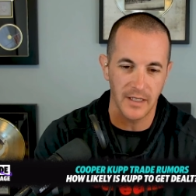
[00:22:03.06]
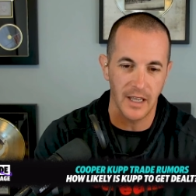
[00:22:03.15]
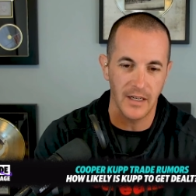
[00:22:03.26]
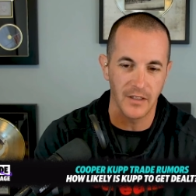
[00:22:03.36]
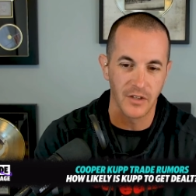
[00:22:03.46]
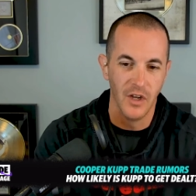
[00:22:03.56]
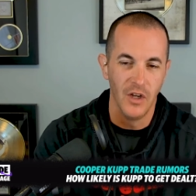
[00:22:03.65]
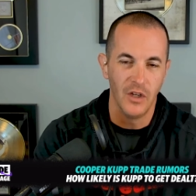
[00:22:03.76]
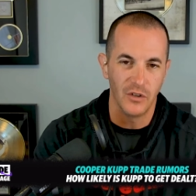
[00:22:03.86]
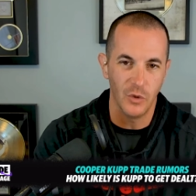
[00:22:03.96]
deadline is
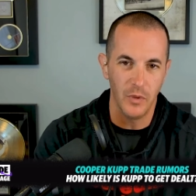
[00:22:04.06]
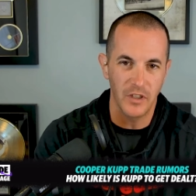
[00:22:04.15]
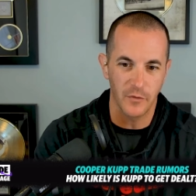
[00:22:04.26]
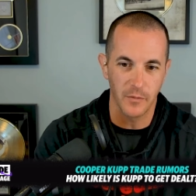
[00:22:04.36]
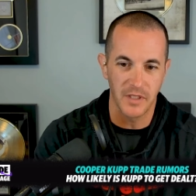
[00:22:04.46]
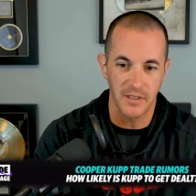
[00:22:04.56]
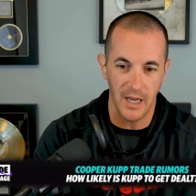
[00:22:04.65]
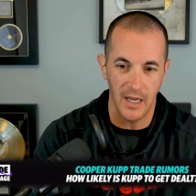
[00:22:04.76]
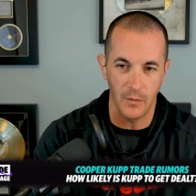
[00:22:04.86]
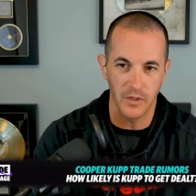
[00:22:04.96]
two weeks from
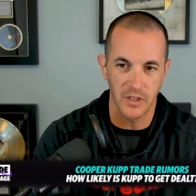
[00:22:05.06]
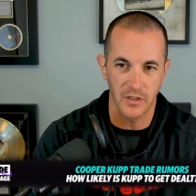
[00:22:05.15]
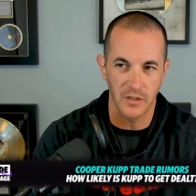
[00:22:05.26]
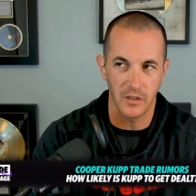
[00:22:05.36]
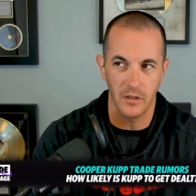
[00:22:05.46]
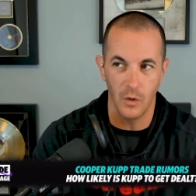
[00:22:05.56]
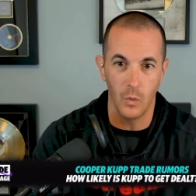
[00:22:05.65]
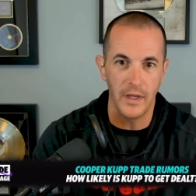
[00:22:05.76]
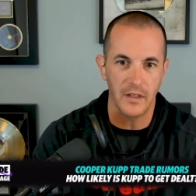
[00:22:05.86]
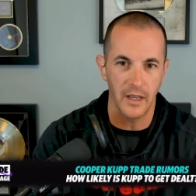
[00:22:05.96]
today, which is uh, a
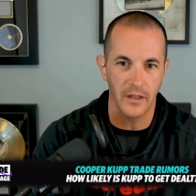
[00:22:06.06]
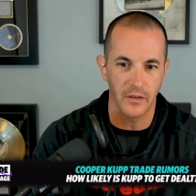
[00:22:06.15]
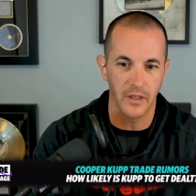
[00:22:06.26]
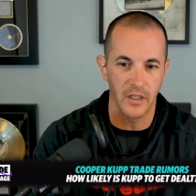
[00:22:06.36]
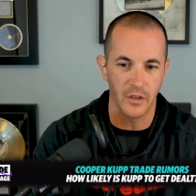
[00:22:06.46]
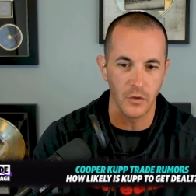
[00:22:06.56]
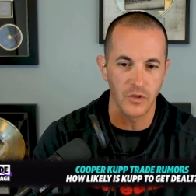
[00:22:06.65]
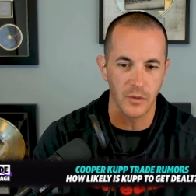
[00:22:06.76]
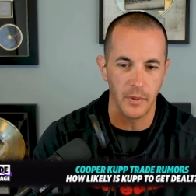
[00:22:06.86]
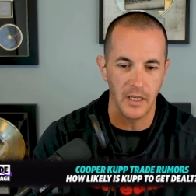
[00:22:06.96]
week later than it
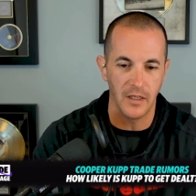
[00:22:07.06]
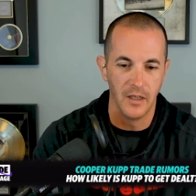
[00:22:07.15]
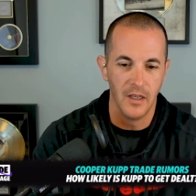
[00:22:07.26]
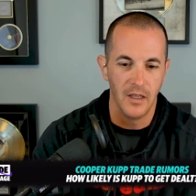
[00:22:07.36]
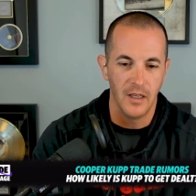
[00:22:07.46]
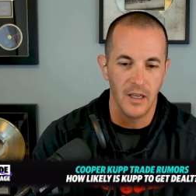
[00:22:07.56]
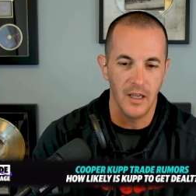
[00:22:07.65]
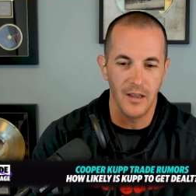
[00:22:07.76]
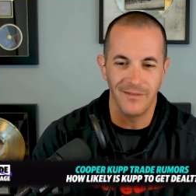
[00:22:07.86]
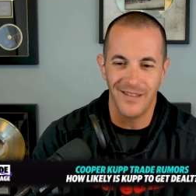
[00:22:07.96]
used to be.
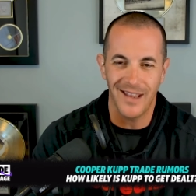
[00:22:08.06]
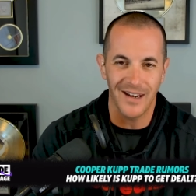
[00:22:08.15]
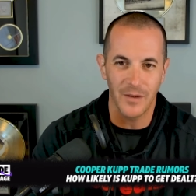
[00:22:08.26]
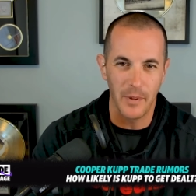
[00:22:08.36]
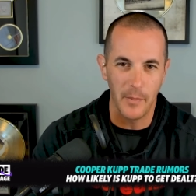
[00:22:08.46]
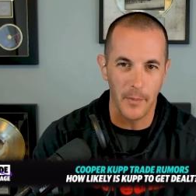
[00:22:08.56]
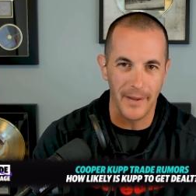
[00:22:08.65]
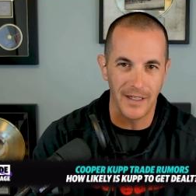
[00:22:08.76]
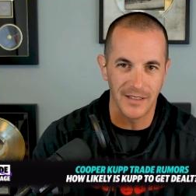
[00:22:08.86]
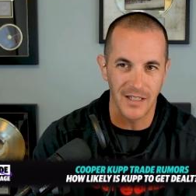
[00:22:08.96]
Uh, not a lot of people
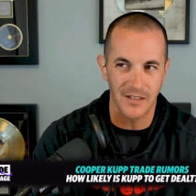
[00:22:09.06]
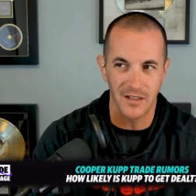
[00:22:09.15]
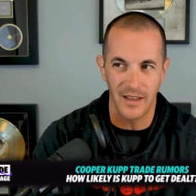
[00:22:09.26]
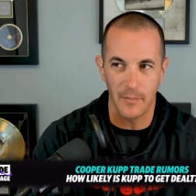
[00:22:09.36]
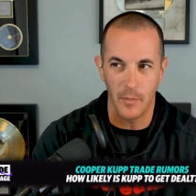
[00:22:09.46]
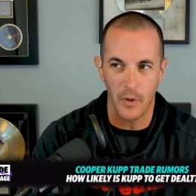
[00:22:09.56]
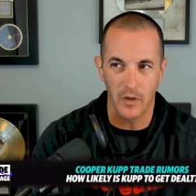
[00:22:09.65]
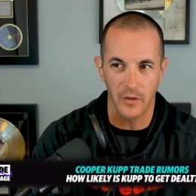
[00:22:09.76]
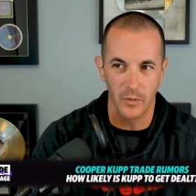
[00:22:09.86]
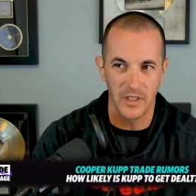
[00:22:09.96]
paid attention to that, but
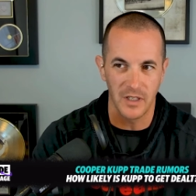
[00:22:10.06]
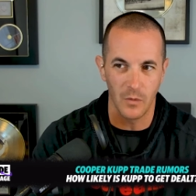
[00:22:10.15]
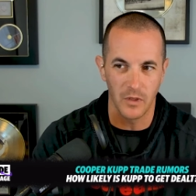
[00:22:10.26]
part of the reasoning